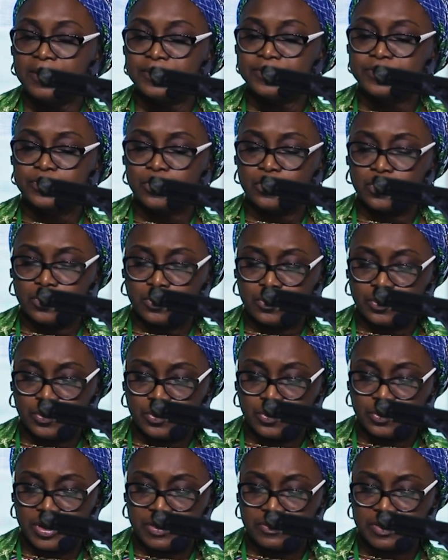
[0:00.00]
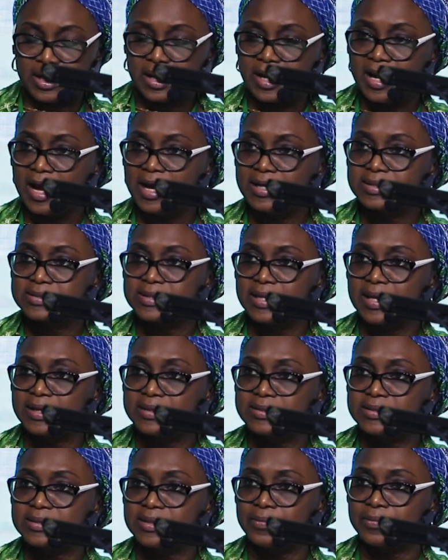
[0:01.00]
So we realized
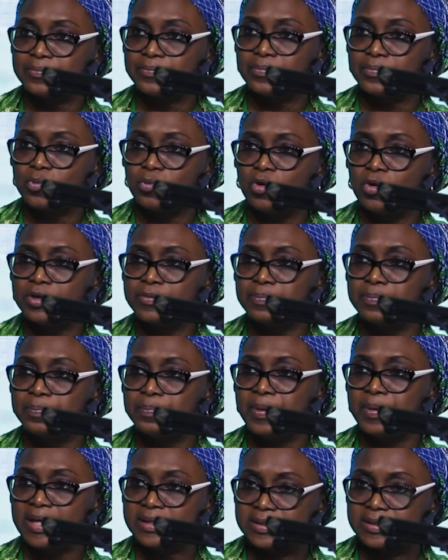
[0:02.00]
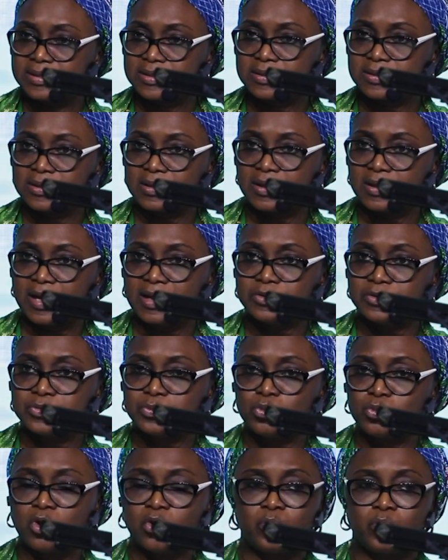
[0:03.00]
that what best than
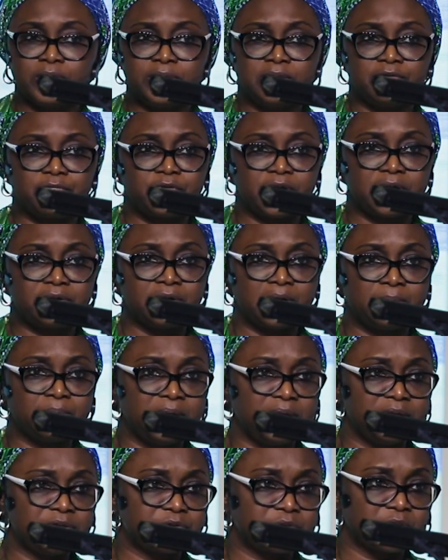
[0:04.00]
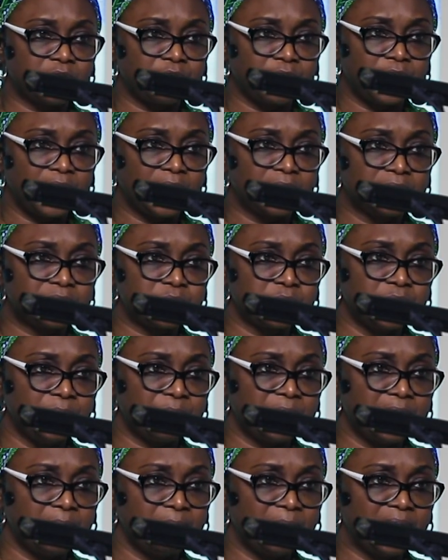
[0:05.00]
to work with the Federal Ministry of Health to
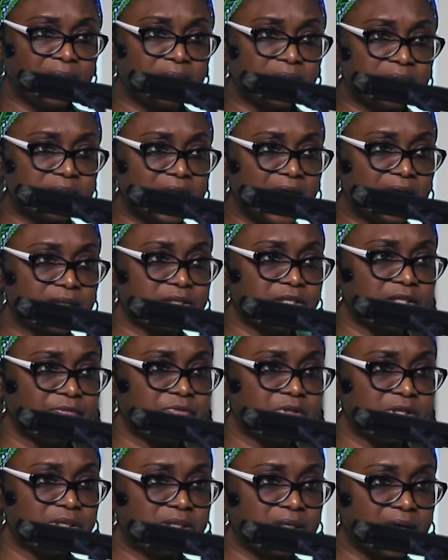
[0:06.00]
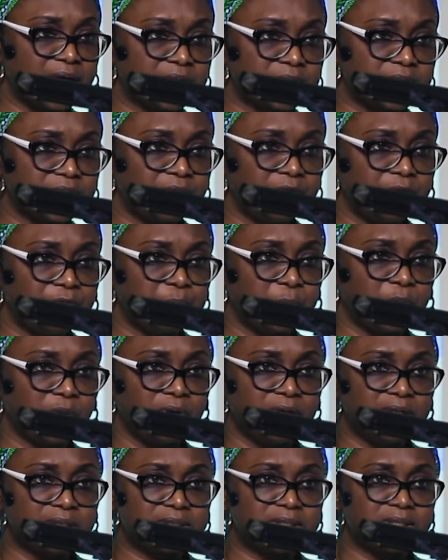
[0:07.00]
implement the task-shifting, task-sharing
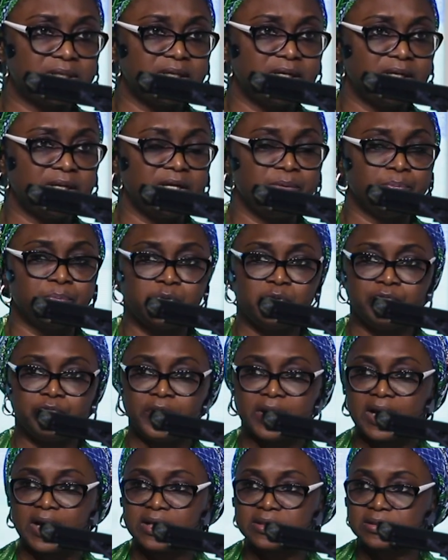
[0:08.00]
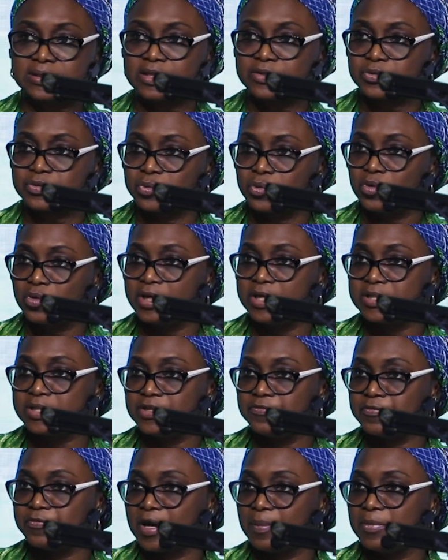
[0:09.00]
policy in improving access to
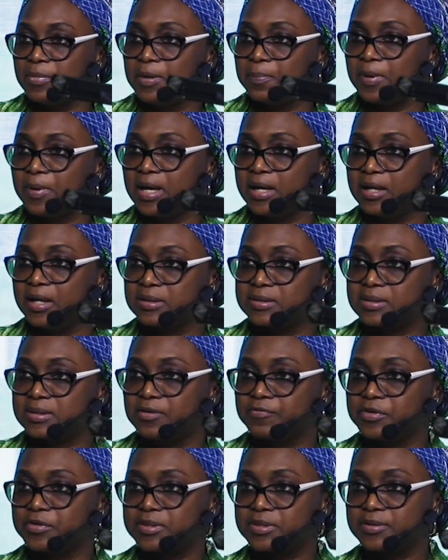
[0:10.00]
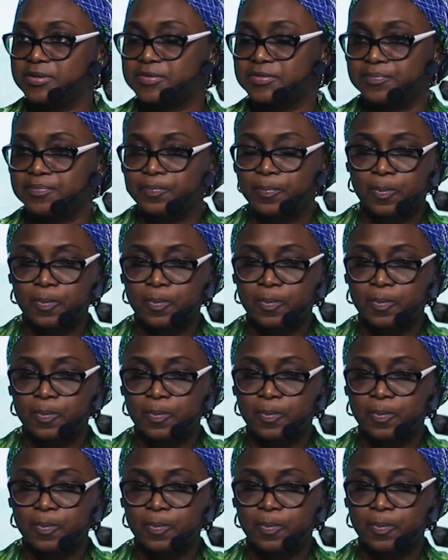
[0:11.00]
quality family planning services.